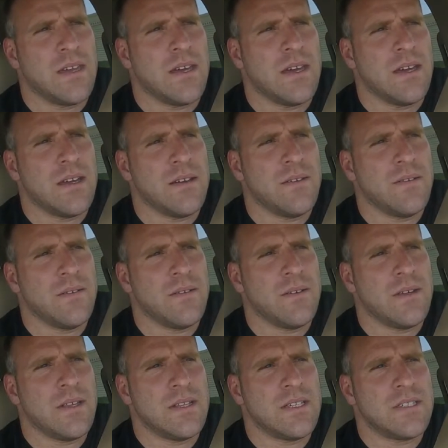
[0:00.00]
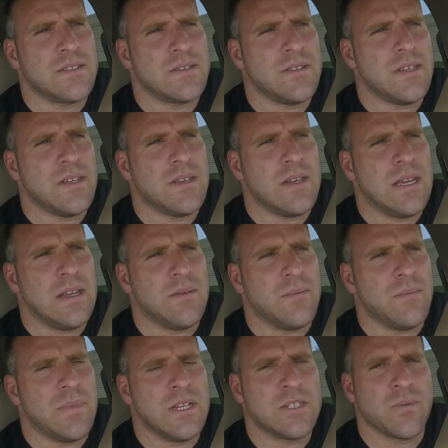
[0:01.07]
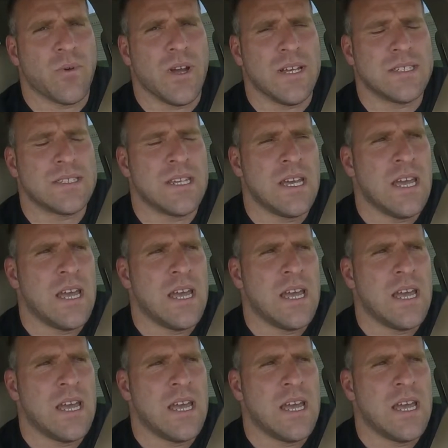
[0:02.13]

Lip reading: at least in bench press.